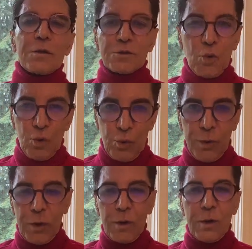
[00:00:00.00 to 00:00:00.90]
this
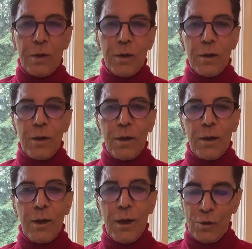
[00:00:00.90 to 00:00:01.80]
could be
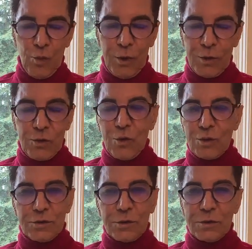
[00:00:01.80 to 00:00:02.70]

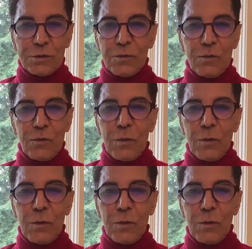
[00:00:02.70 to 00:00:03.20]
endometriosis.